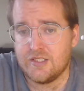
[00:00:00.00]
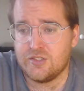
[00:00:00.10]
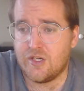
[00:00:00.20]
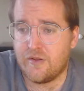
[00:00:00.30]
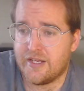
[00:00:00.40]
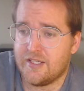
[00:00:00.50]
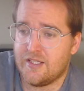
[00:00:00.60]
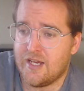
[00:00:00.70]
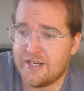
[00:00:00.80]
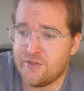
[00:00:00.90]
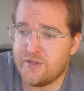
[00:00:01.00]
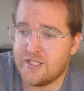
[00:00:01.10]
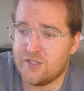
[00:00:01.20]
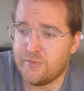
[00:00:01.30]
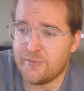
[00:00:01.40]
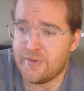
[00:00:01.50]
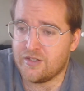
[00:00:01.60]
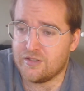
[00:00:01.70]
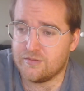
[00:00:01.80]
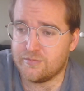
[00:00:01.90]
So like I do think they'll be
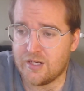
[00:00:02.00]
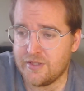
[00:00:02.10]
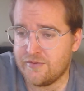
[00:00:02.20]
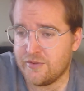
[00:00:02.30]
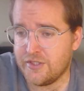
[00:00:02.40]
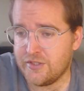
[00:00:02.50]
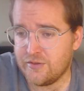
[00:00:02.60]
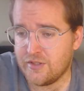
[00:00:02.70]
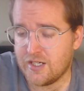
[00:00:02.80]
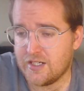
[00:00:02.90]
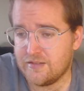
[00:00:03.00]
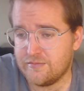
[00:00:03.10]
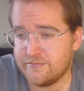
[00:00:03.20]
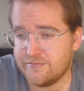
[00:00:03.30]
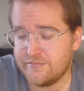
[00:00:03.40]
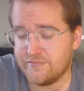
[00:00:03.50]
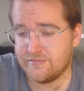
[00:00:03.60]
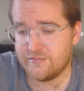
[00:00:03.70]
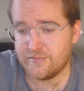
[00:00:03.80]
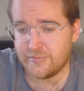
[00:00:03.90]
better probably for you.
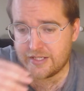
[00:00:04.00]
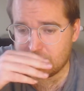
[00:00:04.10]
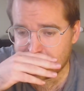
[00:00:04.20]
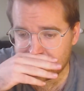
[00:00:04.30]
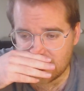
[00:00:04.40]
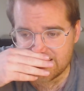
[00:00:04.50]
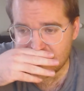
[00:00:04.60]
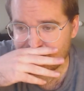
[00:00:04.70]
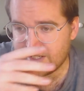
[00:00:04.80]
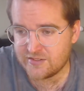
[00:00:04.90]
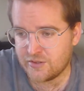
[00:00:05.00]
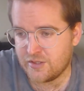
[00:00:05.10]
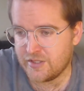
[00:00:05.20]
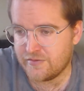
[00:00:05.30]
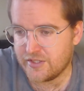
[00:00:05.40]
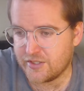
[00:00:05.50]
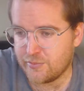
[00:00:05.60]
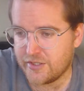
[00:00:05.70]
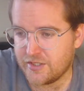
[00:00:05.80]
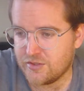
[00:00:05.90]
But I think Grant's going to be a very good
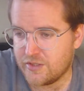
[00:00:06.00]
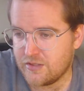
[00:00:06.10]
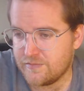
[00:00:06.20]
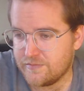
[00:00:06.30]
player as well.